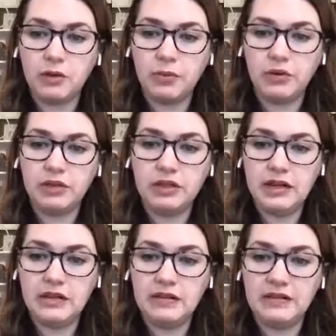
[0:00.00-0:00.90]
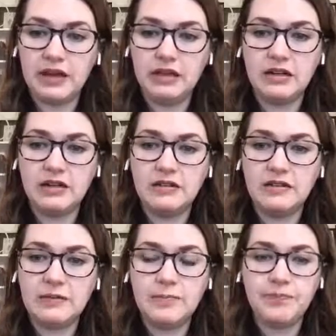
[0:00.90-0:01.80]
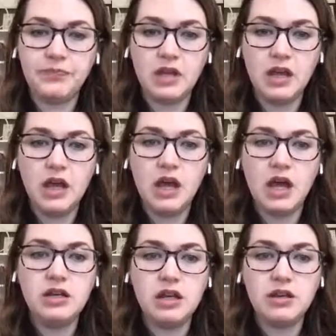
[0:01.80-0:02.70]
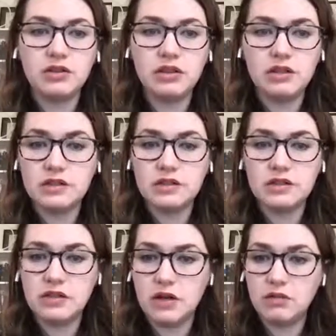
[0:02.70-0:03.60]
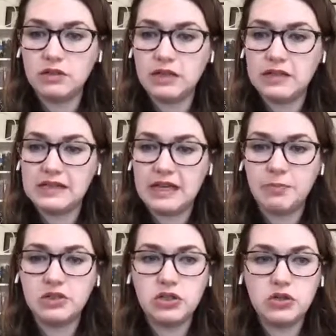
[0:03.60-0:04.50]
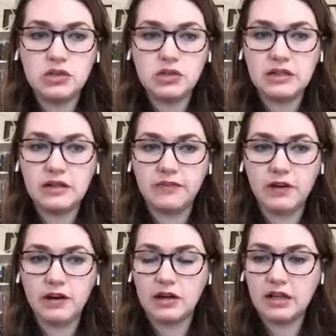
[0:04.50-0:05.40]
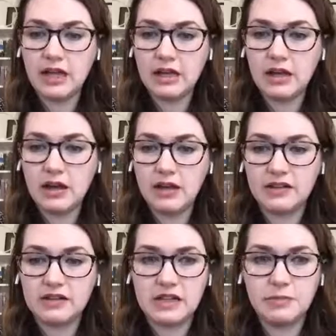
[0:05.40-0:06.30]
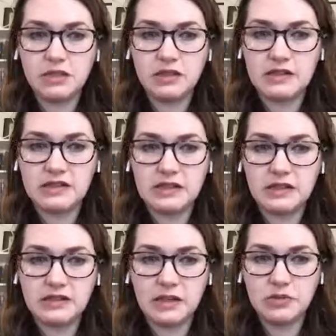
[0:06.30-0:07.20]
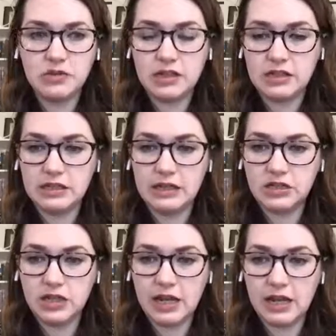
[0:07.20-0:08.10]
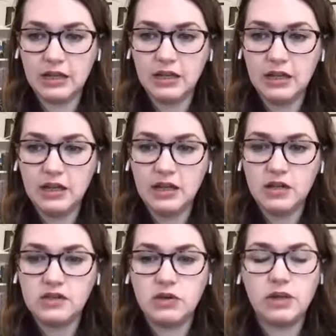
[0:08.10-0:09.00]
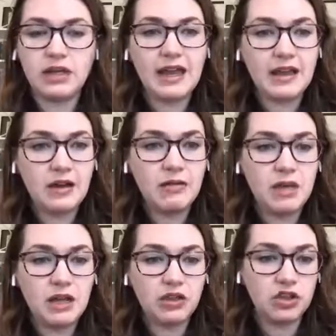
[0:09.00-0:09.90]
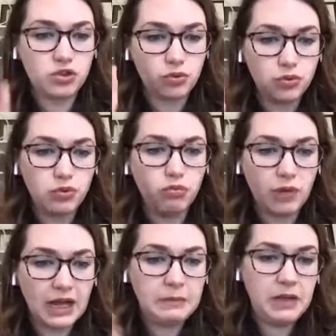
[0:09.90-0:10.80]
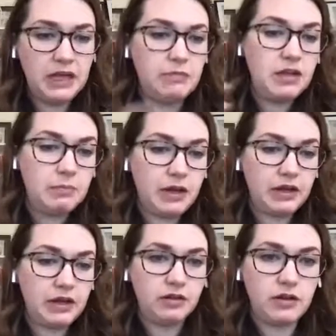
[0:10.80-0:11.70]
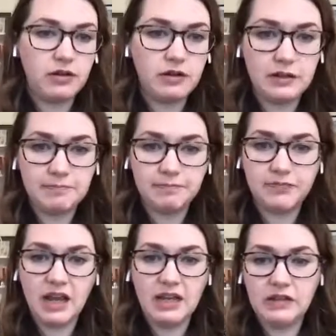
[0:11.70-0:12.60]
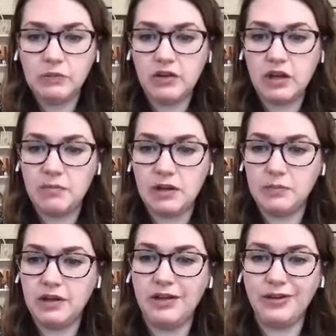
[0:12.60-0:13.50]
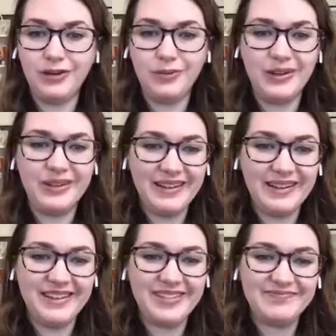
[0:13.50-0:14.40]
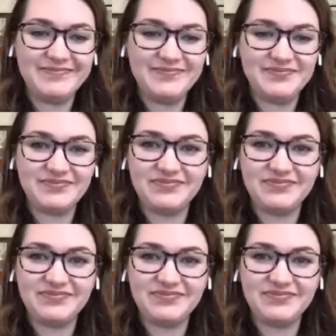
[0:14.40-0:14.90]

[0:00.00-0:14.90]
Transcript: blue-purple the anthocyanin is. Another thing to note is that Petunia DFR cannot accept this substrate, DHK, so it cannot make the true red pigment pelargonidin. And this will come up a little bit later.